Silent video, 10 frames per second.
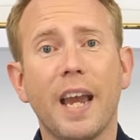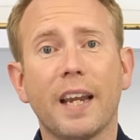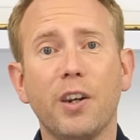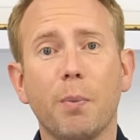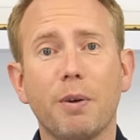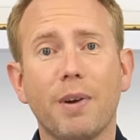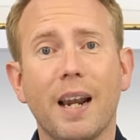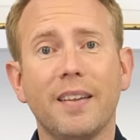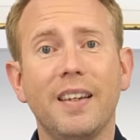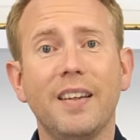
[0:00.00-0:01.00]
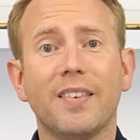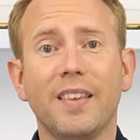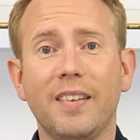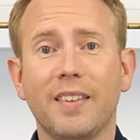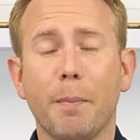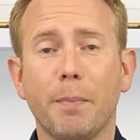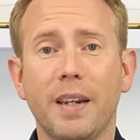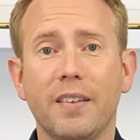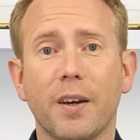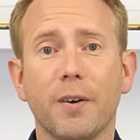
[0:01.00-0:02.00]
economic realities these
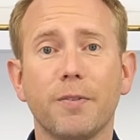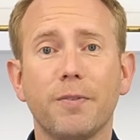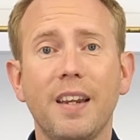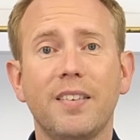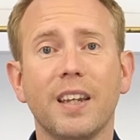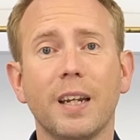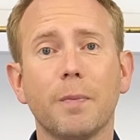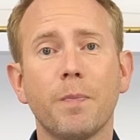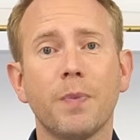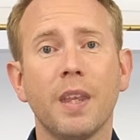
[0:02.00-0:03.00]
companies are facing.